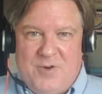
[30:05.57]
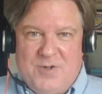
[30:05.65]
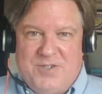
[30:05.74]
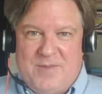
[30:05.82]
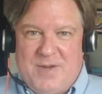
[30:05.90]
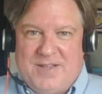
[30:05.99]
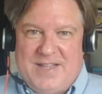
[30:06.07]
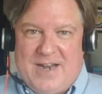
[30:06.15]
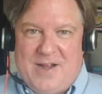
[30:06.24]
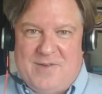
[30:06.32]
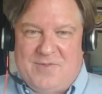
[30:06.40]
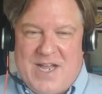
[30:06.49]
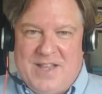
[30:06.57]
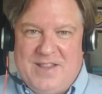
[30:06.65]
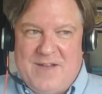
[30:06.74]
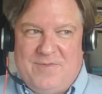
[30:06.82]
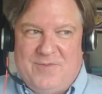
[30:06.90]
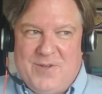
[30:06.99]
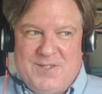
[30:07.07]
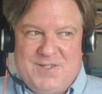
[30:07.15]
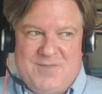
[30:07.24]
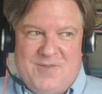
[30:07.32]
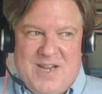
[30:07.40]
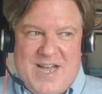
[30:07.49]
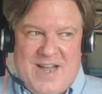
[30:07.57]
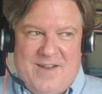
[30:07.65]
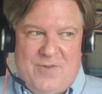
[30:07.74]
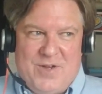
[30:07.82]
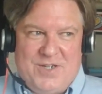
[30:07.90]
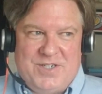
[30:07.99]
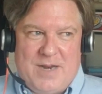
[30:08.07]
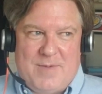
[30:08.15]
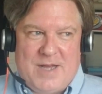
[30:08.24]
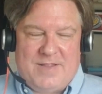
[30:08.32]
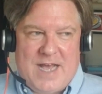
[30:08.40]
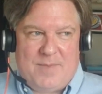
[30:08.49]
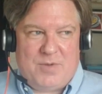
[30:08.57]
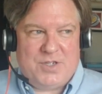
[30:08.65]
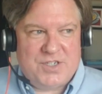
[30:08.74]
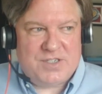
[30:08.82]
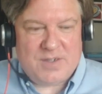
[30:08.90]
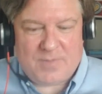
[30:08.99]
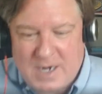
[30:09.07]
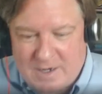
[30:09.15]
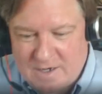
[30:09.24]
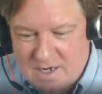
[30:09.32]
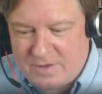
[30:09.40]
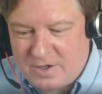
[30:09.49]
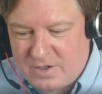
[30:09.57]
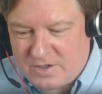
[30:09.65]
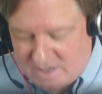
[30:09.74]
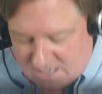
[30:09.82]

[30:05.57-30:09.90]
We were chatting about that offline, Netflix and whatnot, if you want to chat about that. But just about other